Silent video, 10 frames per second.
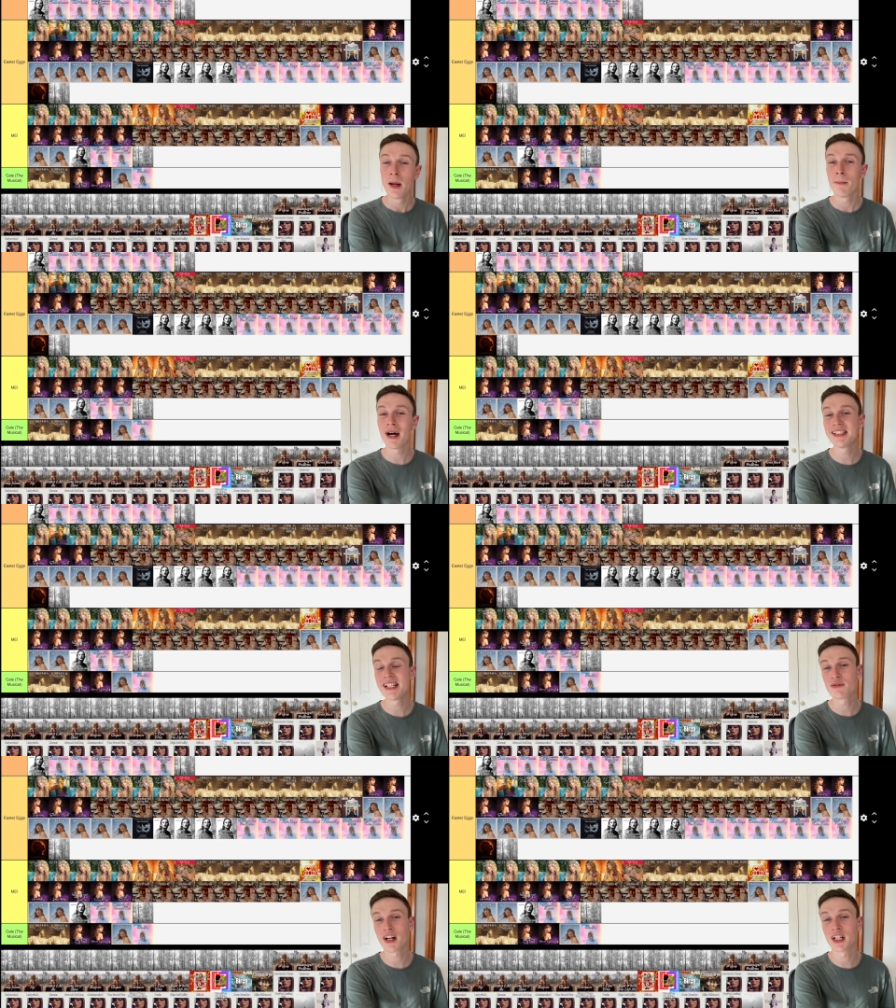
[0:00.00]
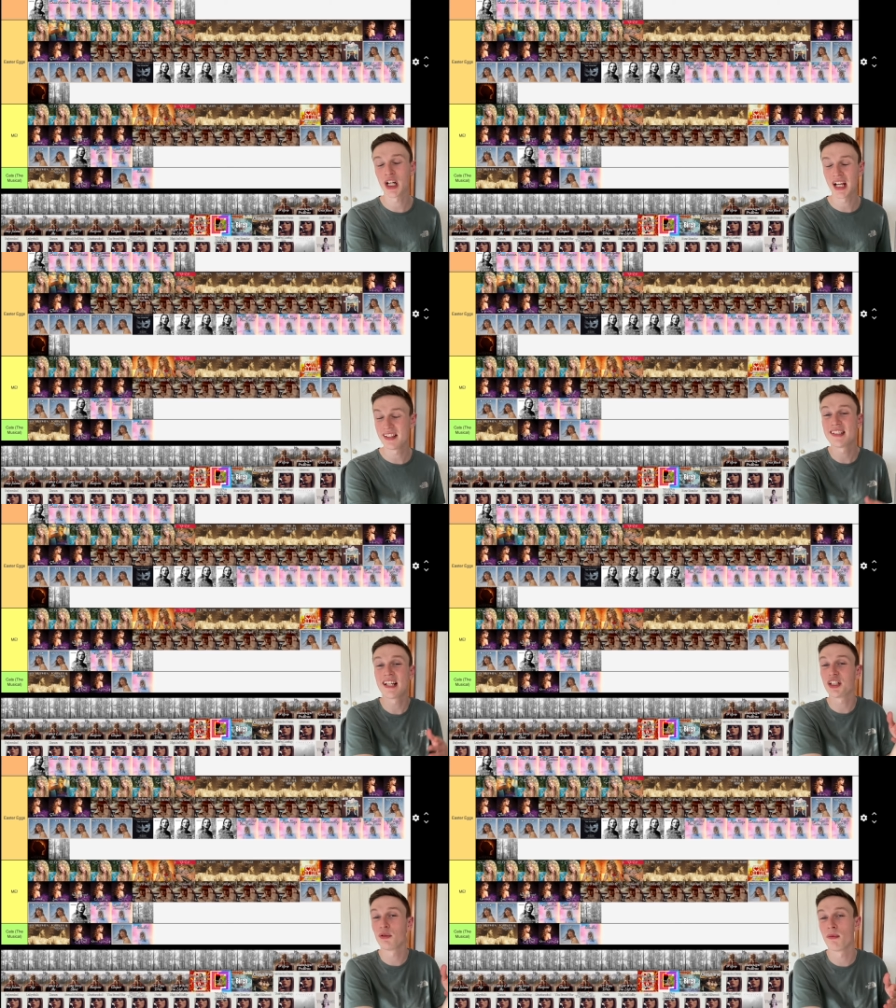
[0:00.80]
My Tears Ricochet, this is
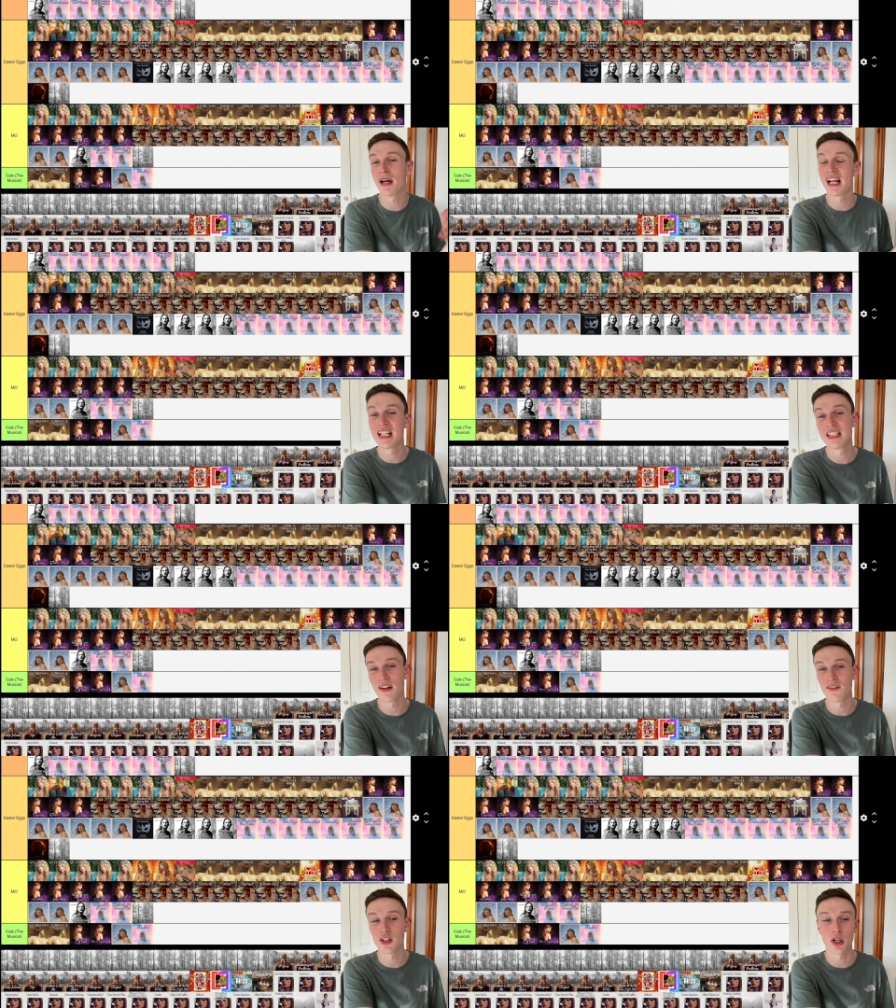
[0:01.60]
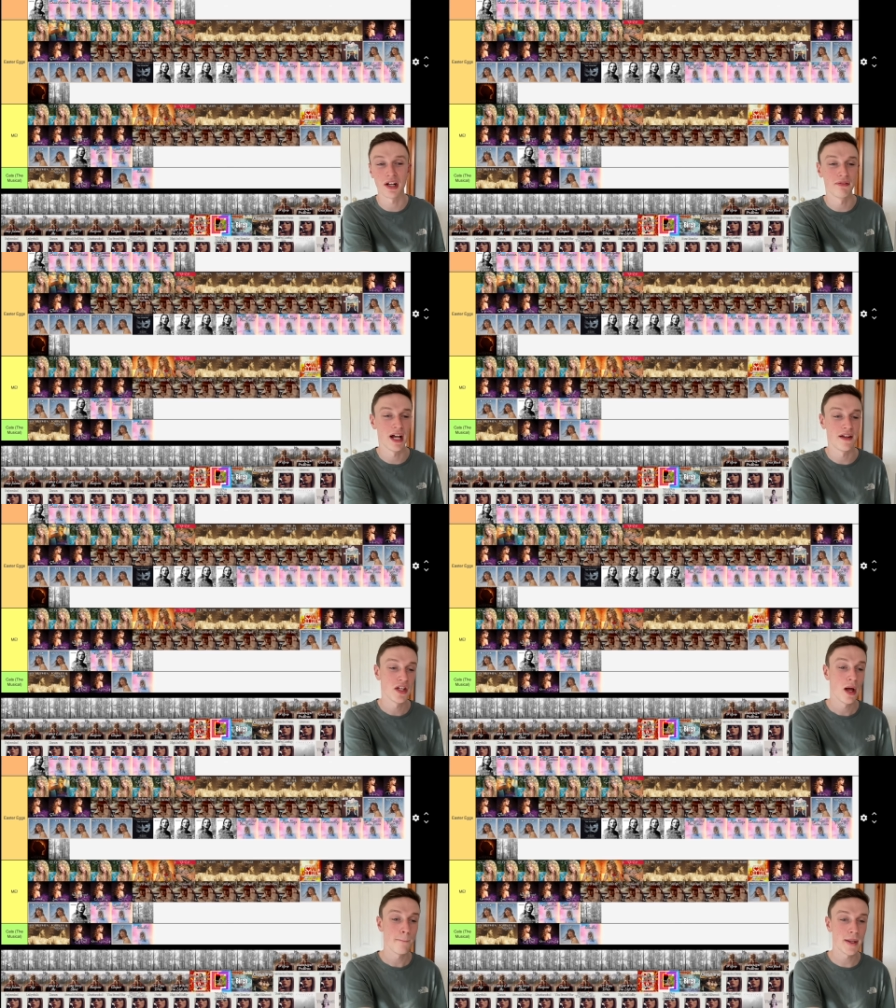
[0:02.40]
actually one of my least favourite track fives,
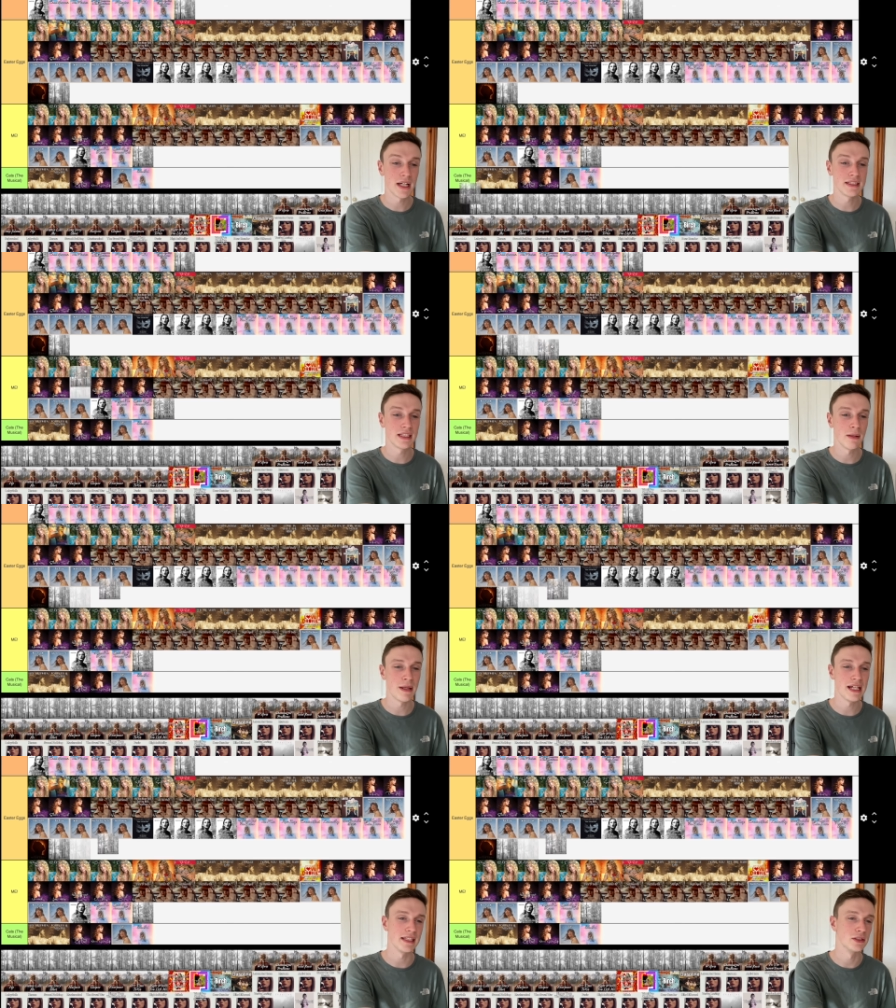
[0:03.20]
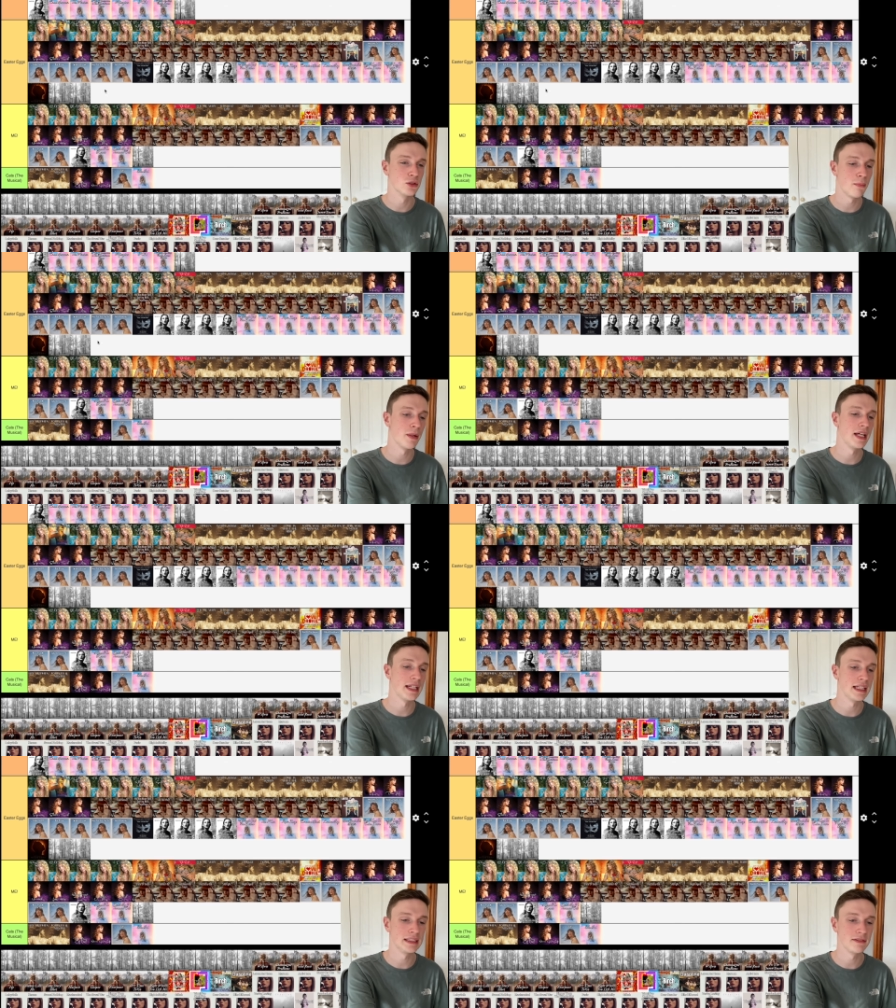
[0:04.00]
but it's still amazing, so I'll put it in
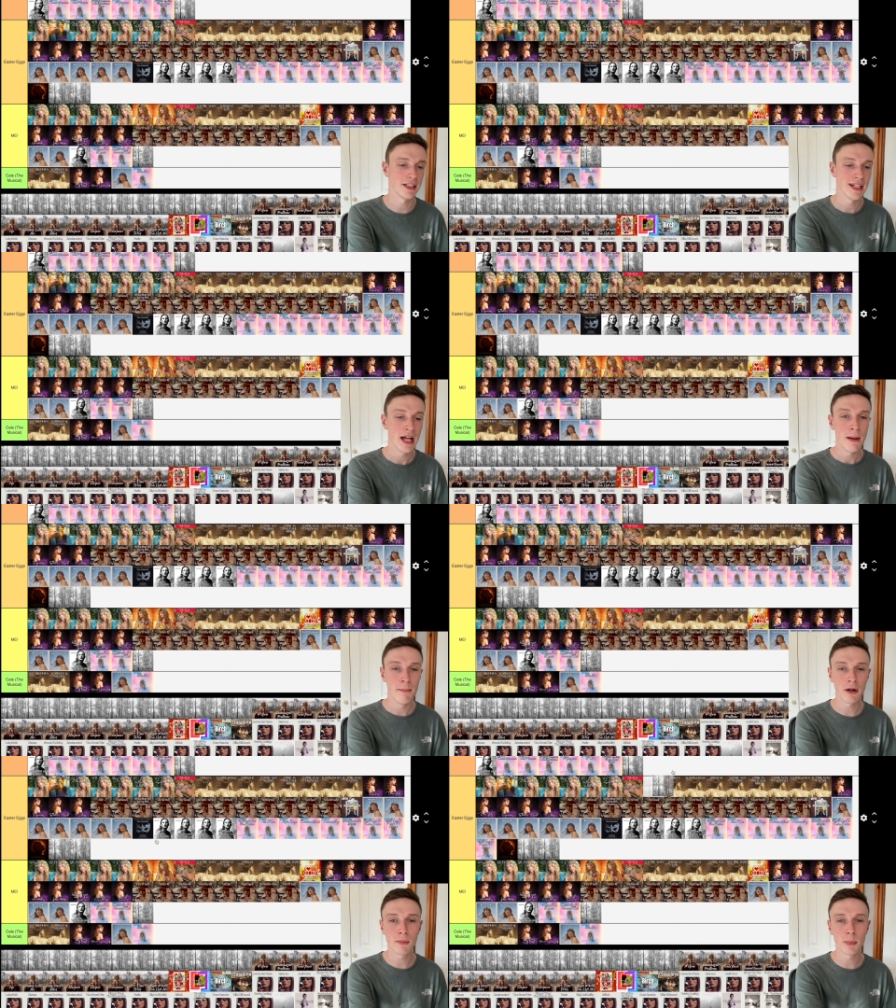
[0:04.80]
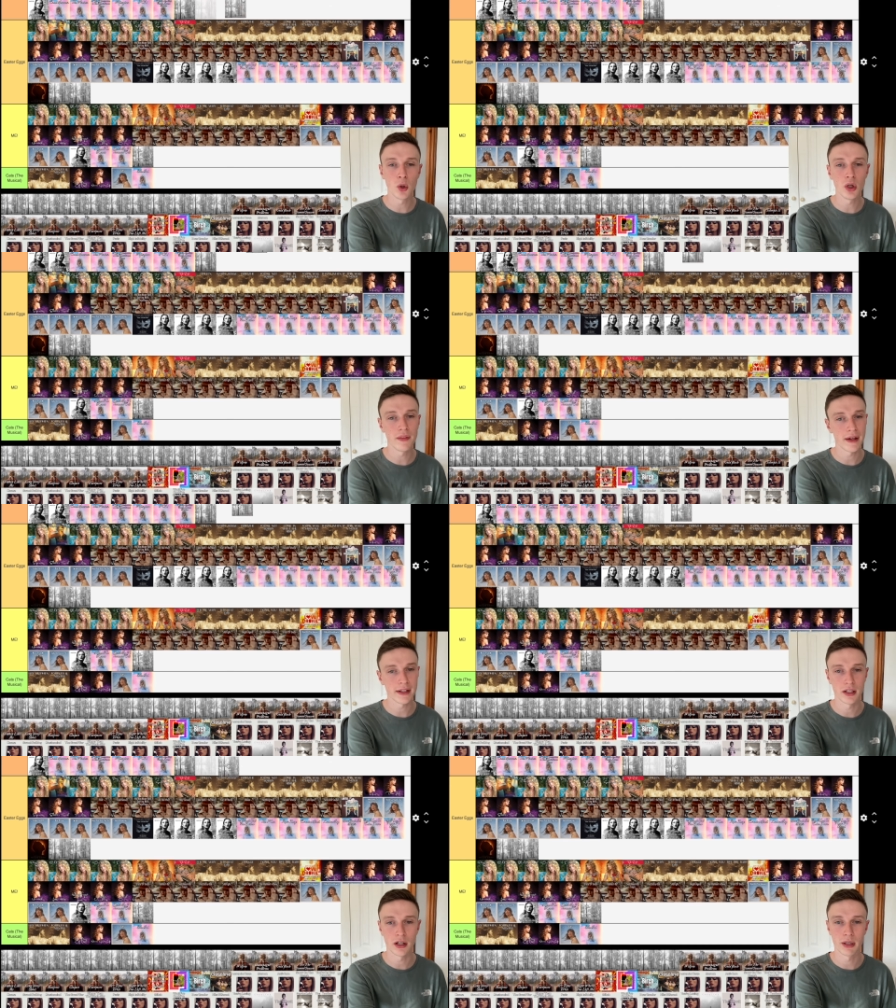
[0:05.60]
Easter eggs. Mirrorball, that
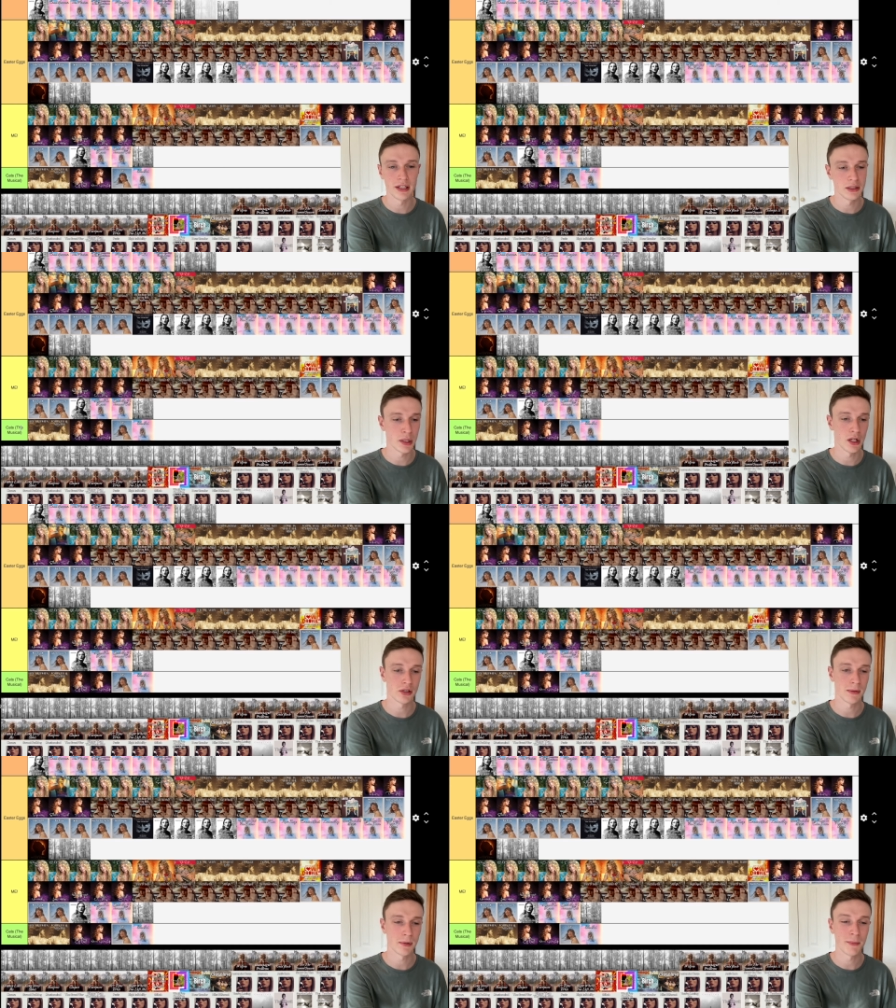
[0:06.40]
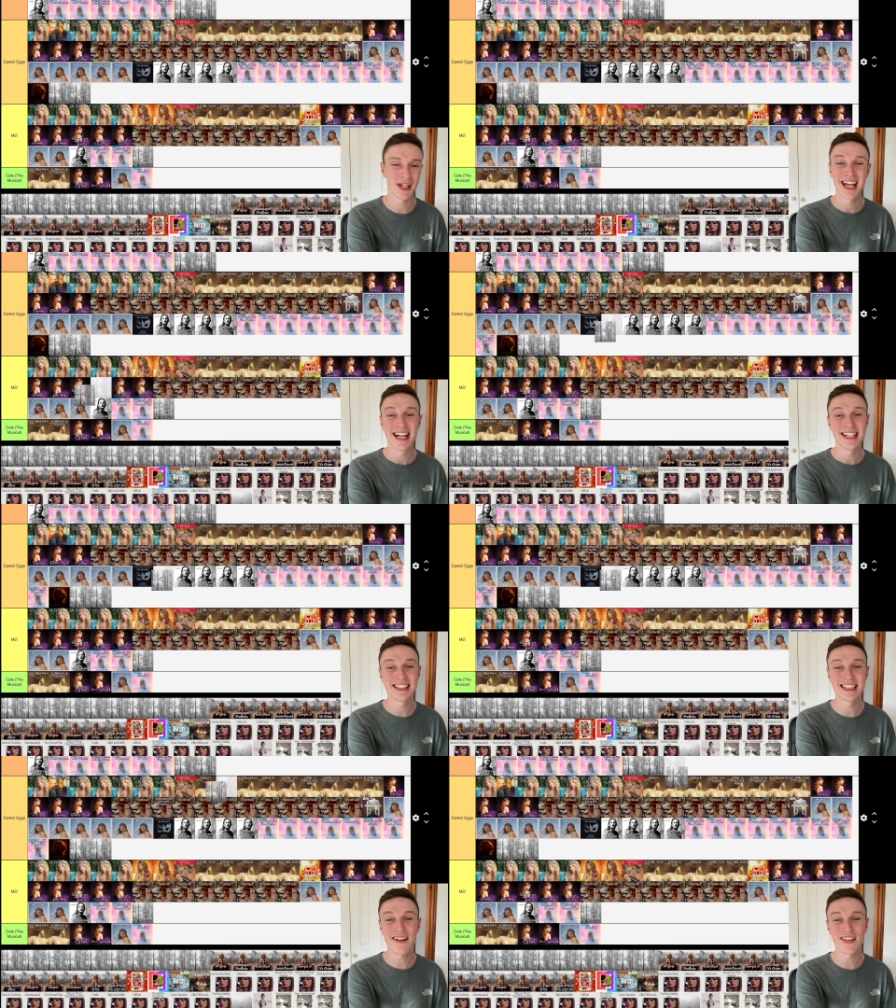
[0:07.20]
can go in, it's been a long time coming.
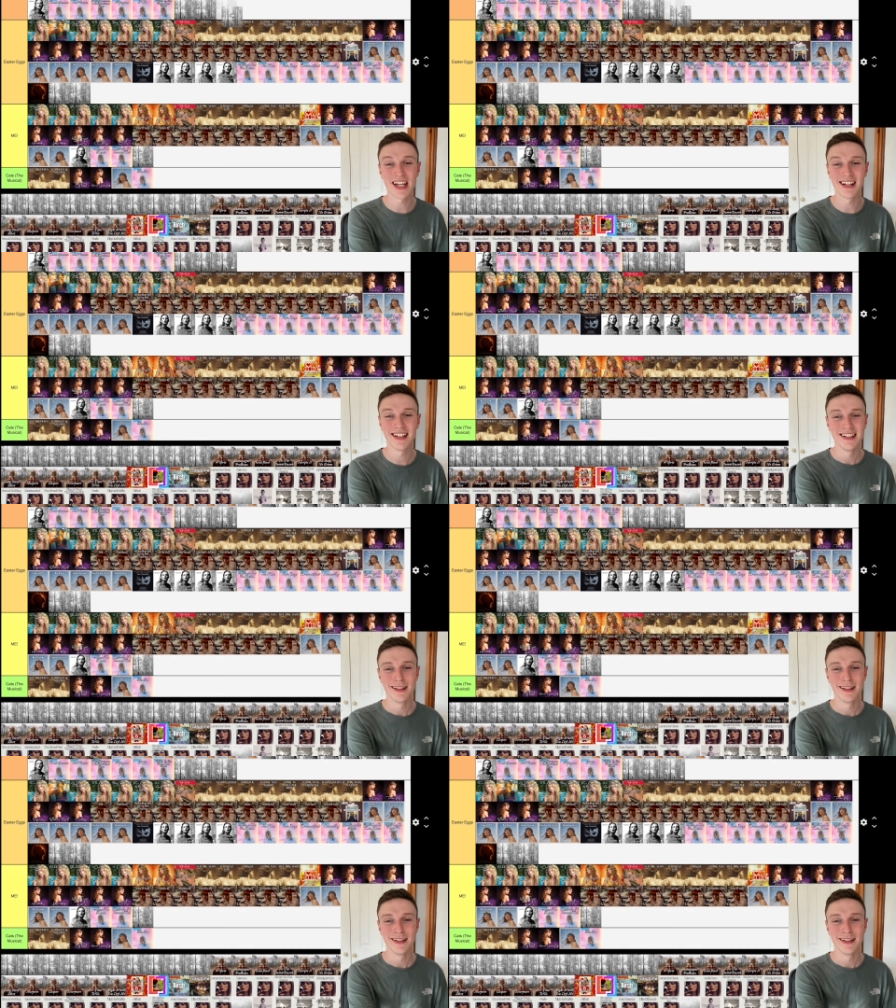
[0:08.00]
Seven.